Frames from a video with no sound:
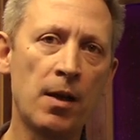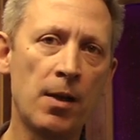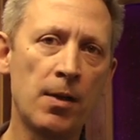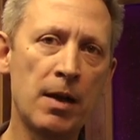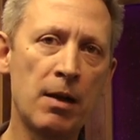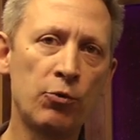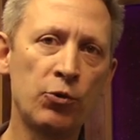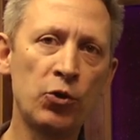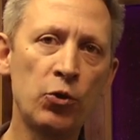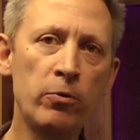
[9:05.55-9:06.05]

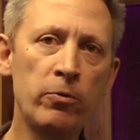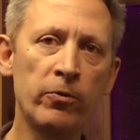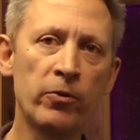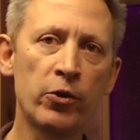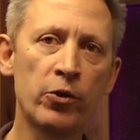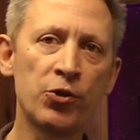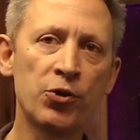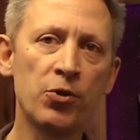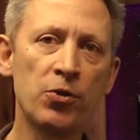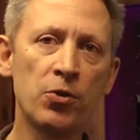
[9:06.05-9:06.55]
There are two
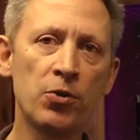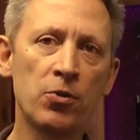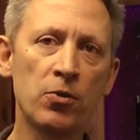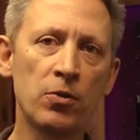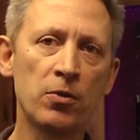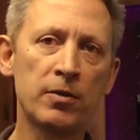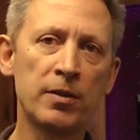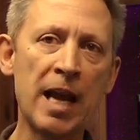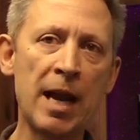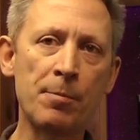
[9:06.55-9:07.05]
versions,
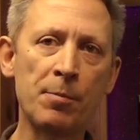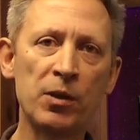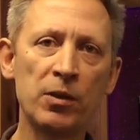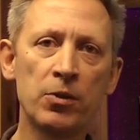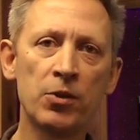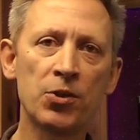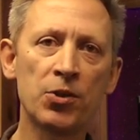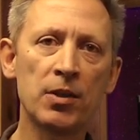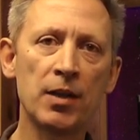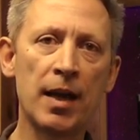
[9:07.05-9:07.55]

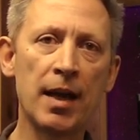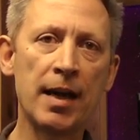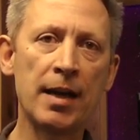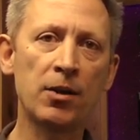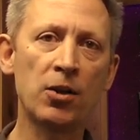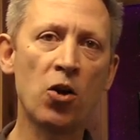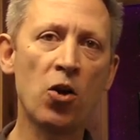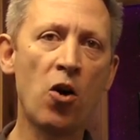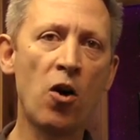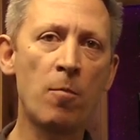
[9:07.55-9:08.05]
Napulus
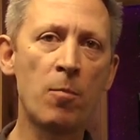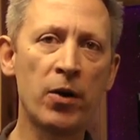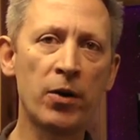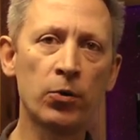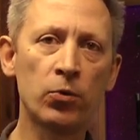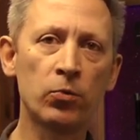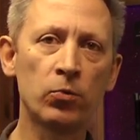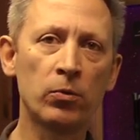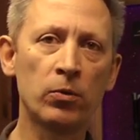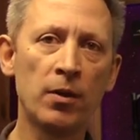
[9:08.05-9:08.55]
and
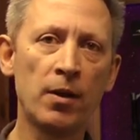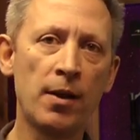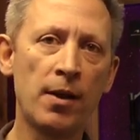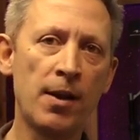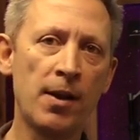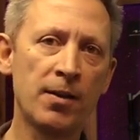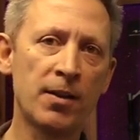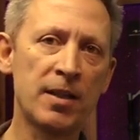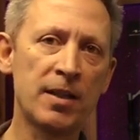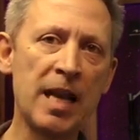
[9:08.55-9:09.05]
Carmichael.
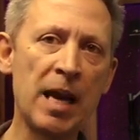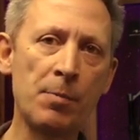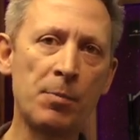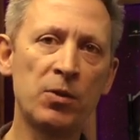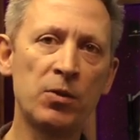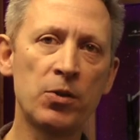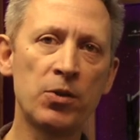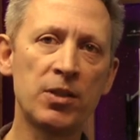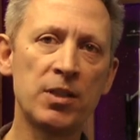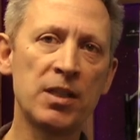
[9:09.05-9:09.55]
The
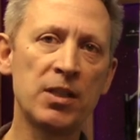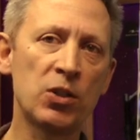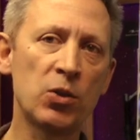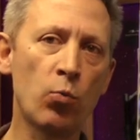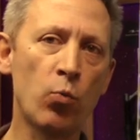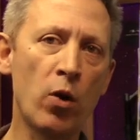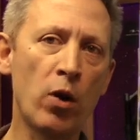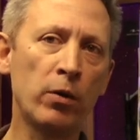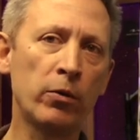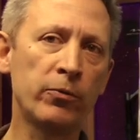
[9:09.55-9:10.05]
Napulus is the
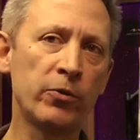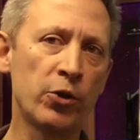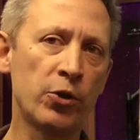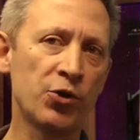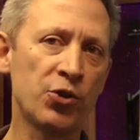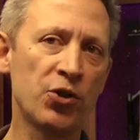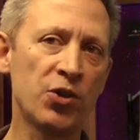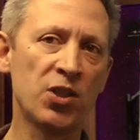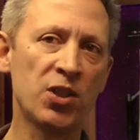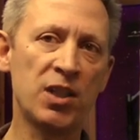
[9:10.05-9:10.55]
wild
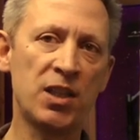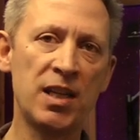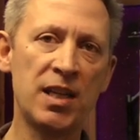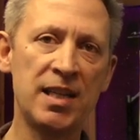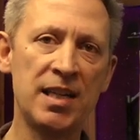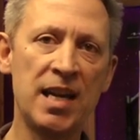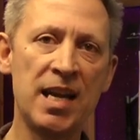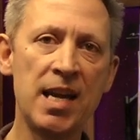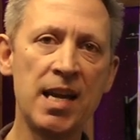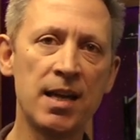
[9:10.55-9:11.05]
version
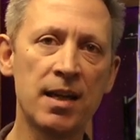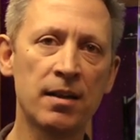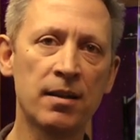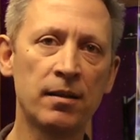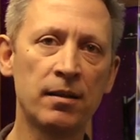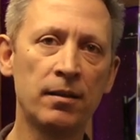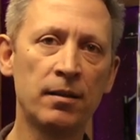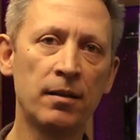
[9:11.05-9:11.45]
seen here.